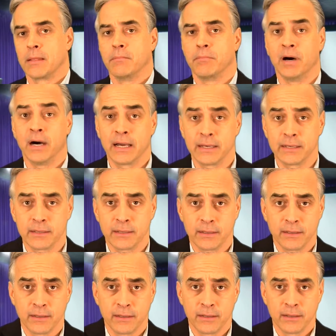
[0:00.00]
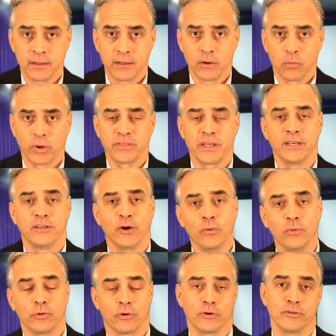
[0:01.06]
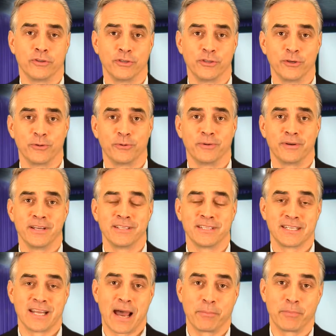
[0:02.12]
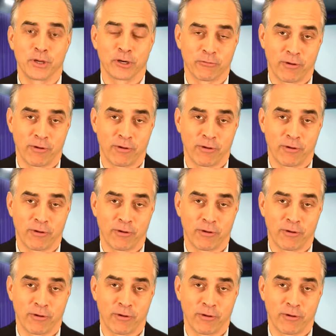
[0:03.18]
But what they don't learn to do is adapt their